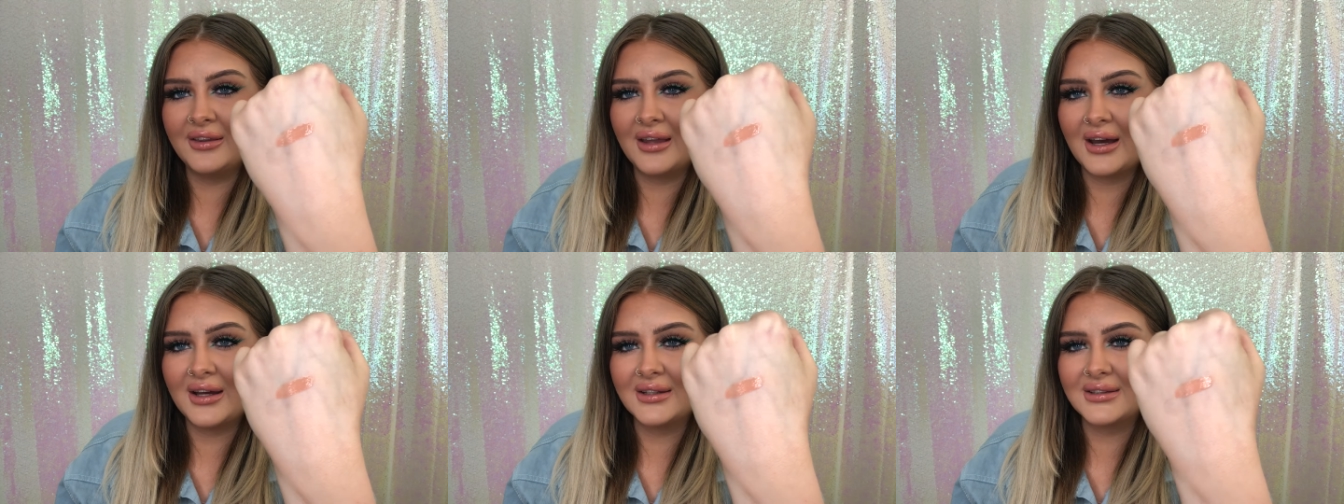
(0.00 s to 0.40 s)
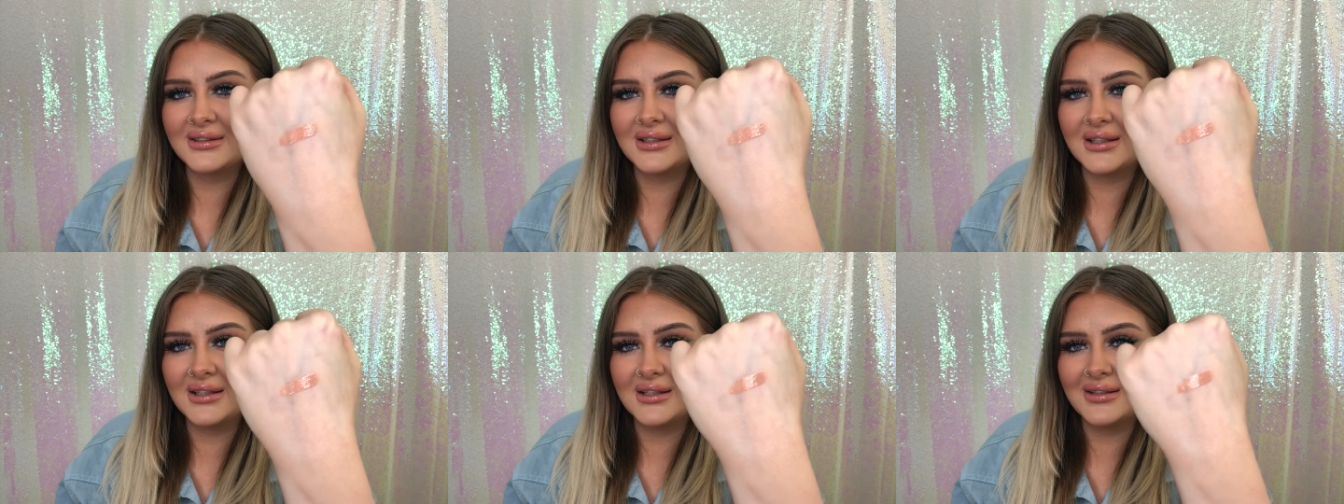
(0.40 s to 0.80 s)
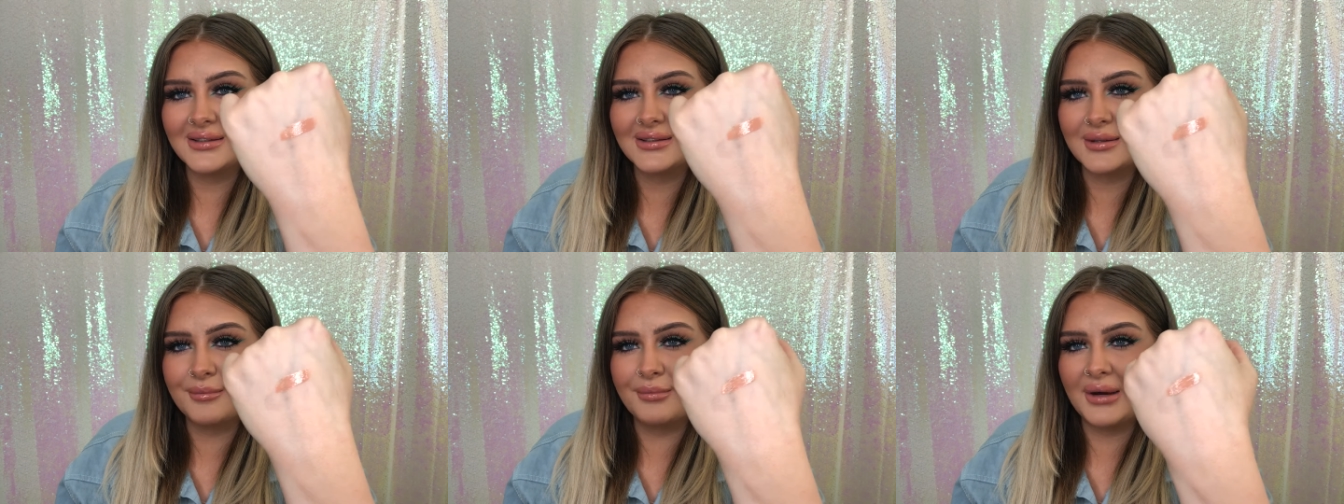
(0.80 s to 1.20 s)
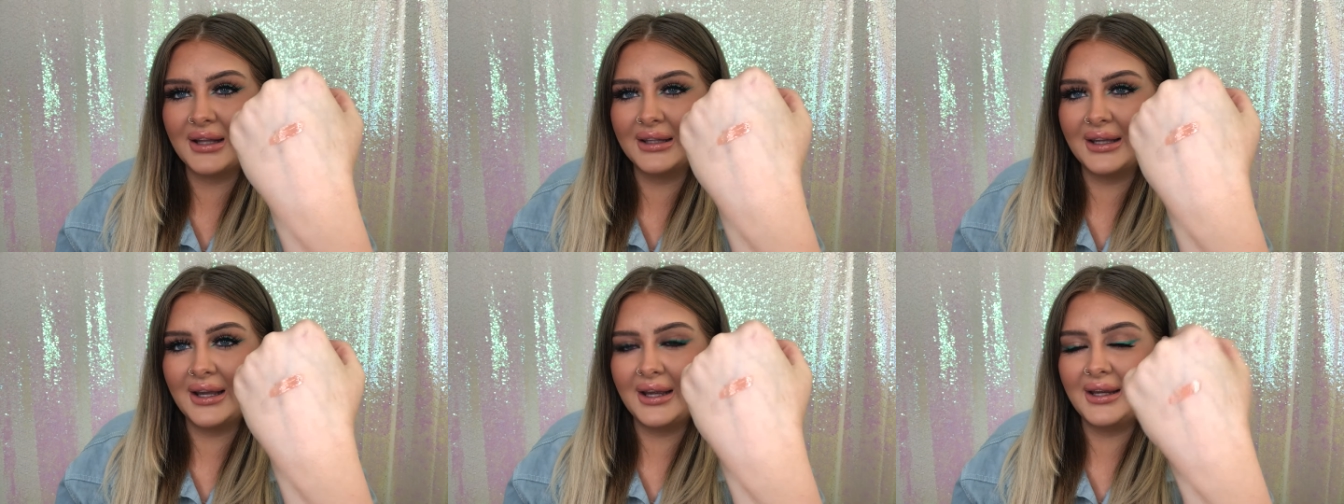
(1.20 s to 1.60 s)
that is
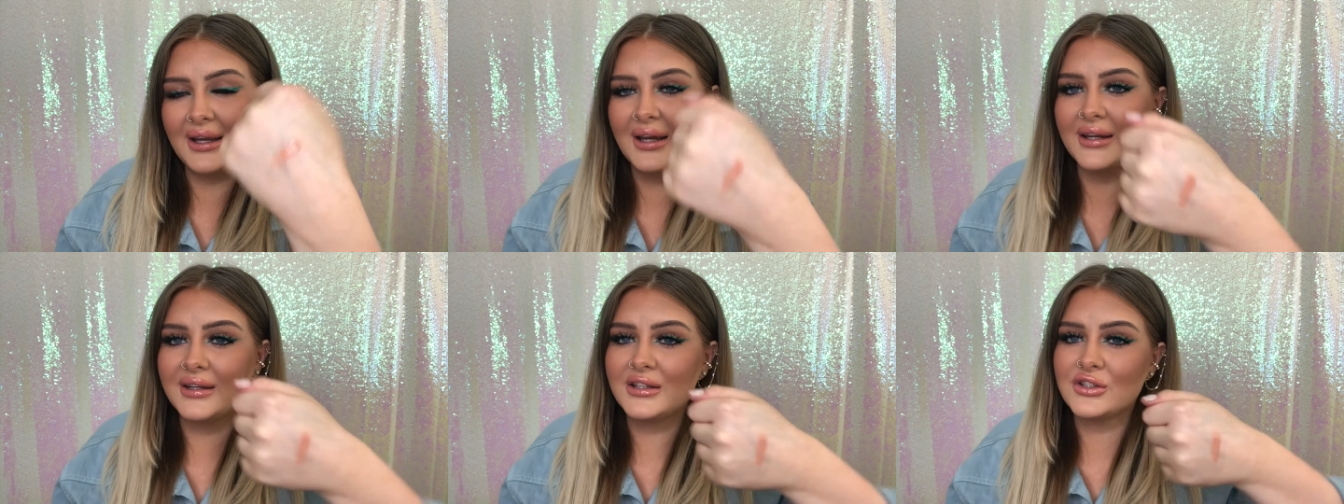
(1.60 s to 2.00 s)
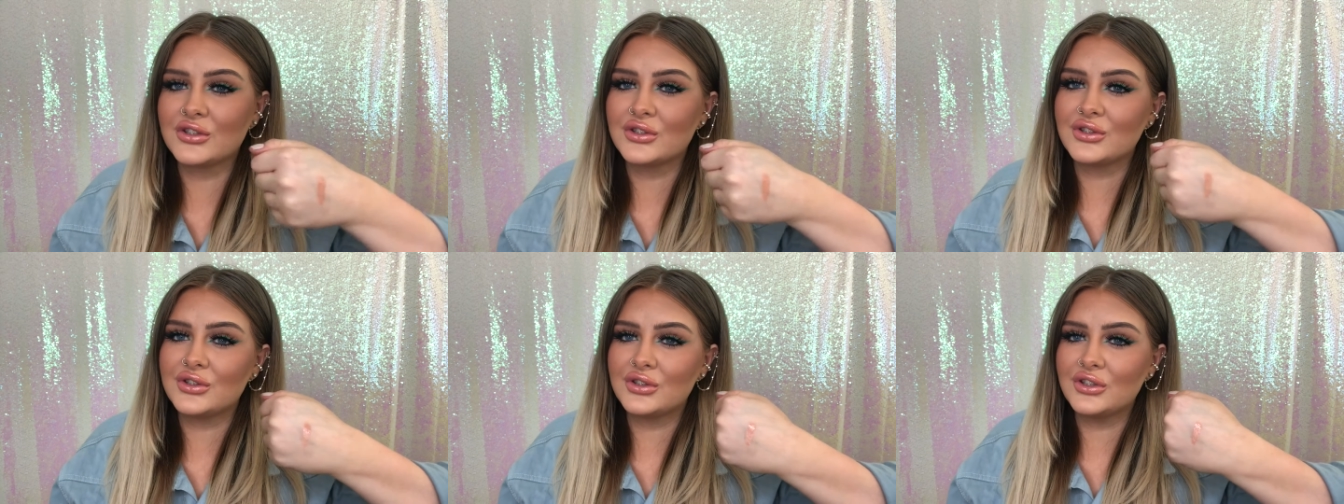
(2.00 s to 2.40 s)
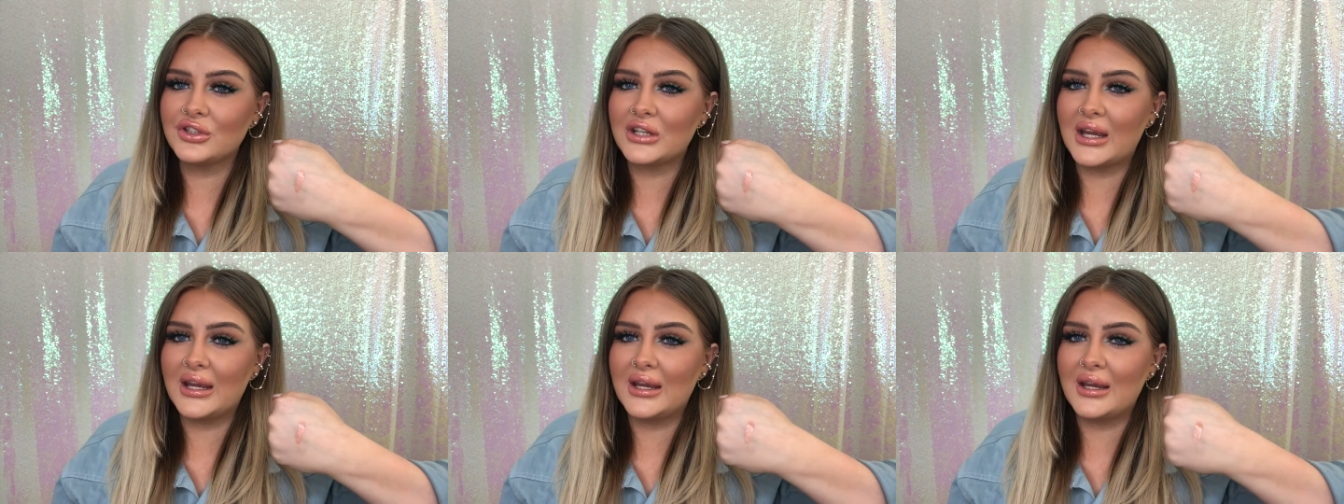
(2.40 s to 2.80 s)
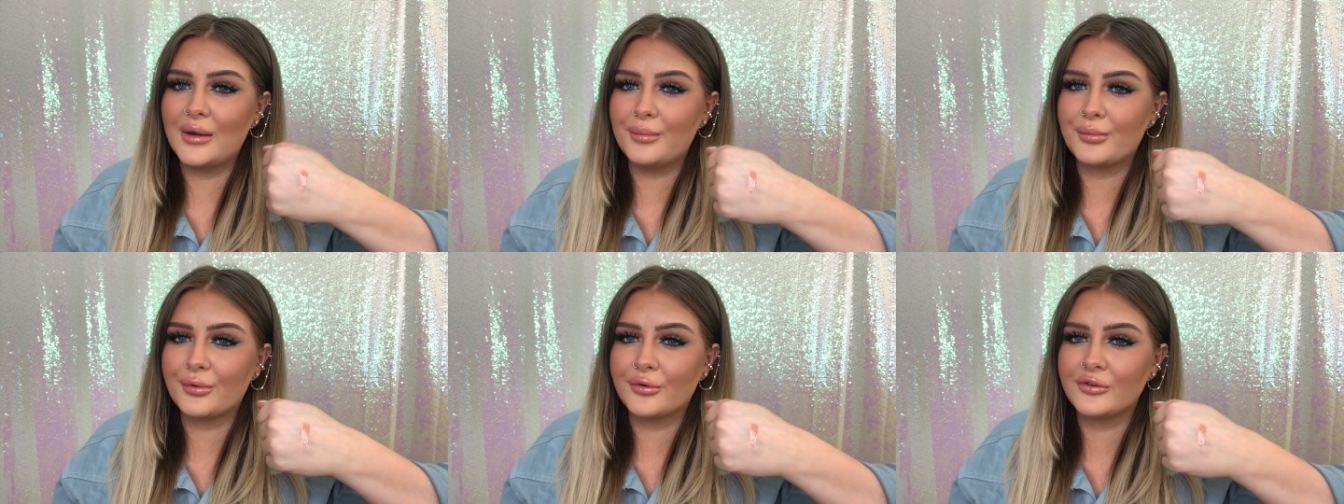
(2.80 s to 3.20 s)
Ballet, and it's just such a
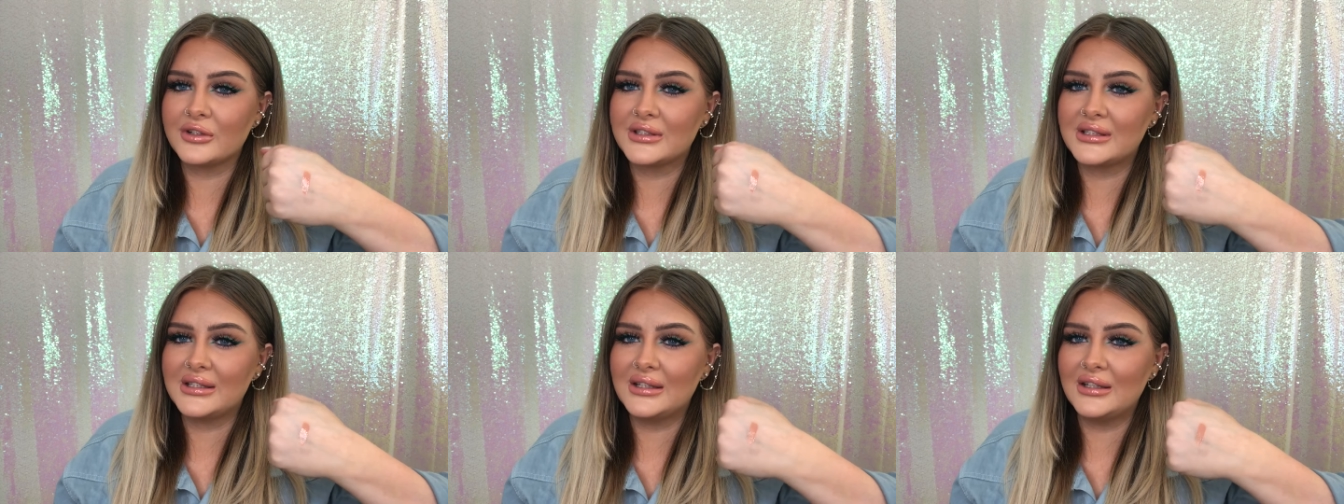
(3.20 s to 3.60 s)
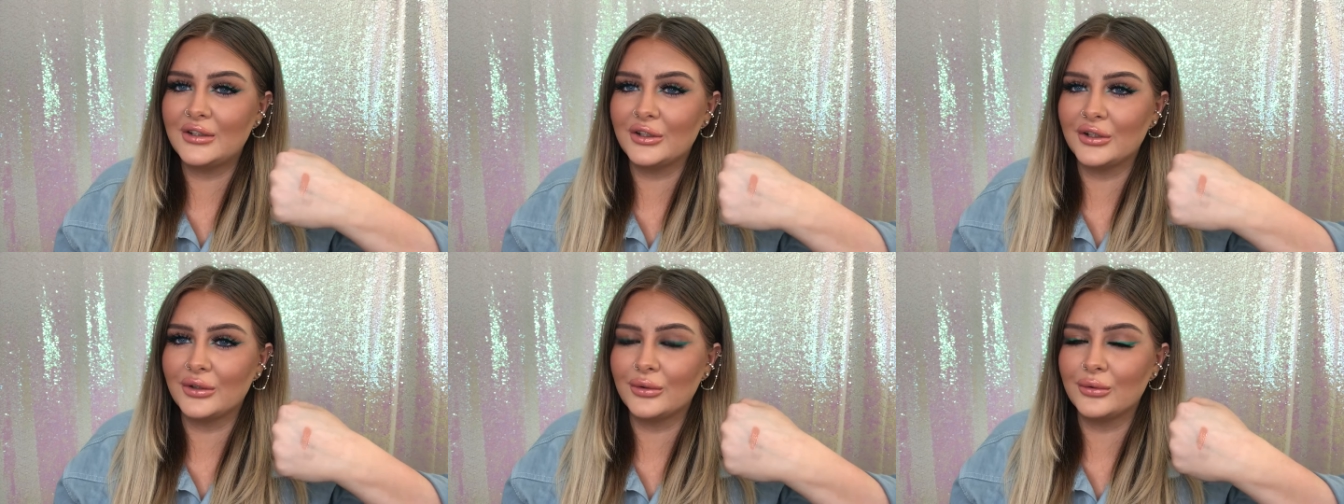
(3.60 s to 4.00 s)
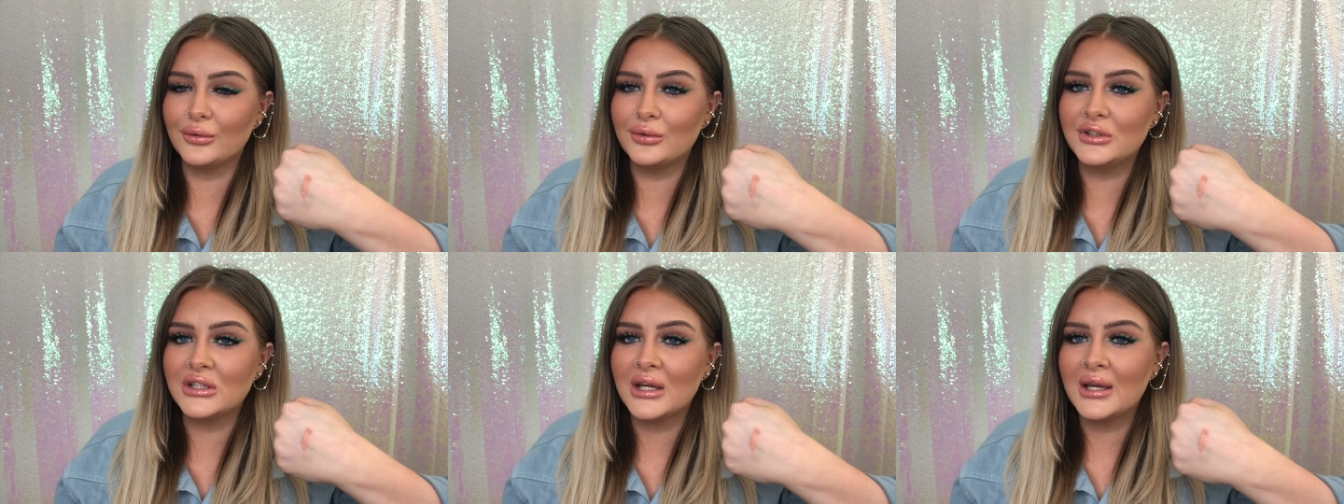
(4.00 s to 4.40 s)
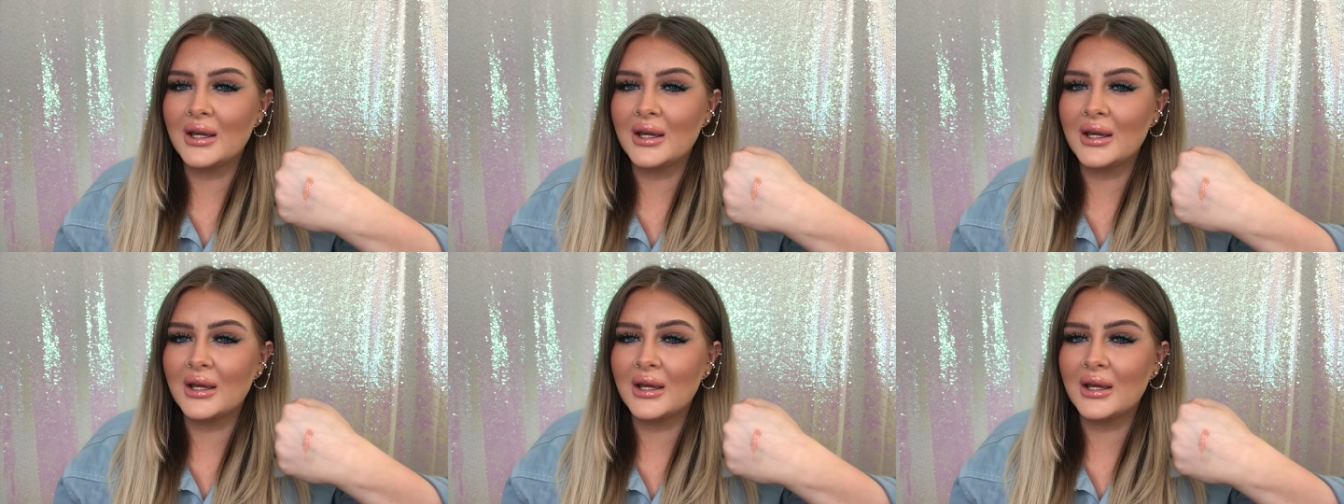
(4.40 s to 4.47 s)
pretty nude,